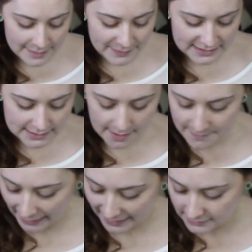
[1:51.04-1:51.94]
Because I'm
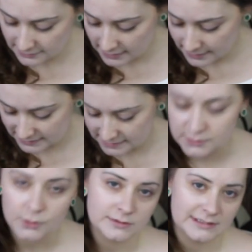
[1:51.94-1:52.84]
pale, this is
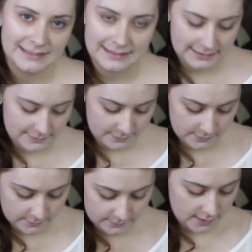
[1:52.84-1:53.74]
called Linen.
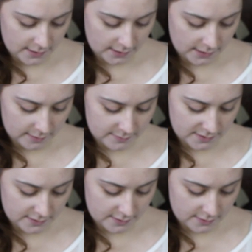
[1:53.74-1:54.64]
I'm
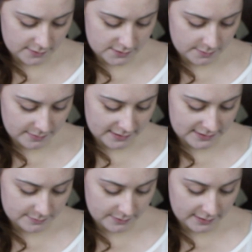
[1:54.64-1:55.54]
going to apply
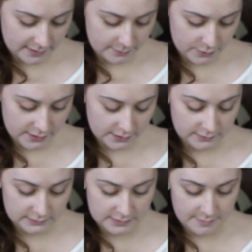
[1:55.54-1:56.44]
this by putting it
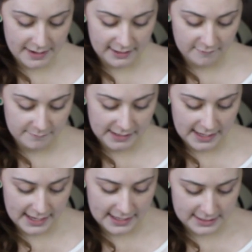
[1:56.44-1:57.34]
onto the back of my
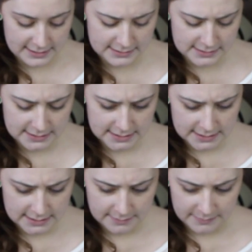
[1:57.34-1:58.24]
hand
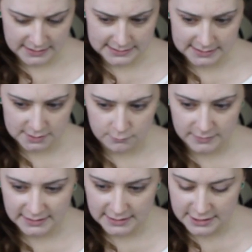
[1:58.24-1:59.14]
because it's a
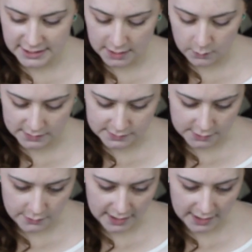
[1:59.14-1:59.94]
really thick one, so you